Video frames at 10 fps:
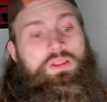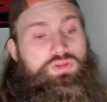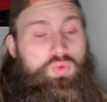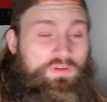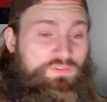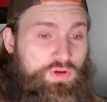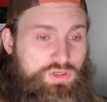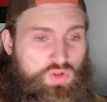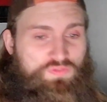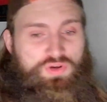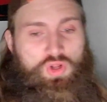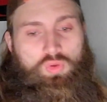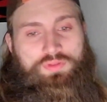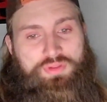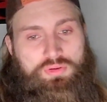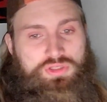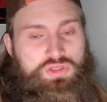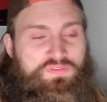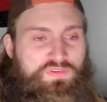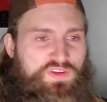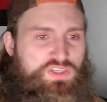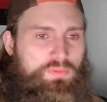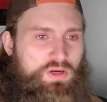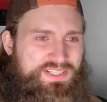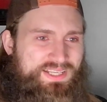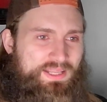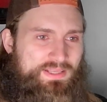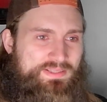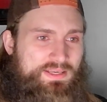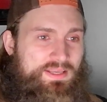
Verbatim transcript: 24 years old for Nolan, 32 for Victor Martinez.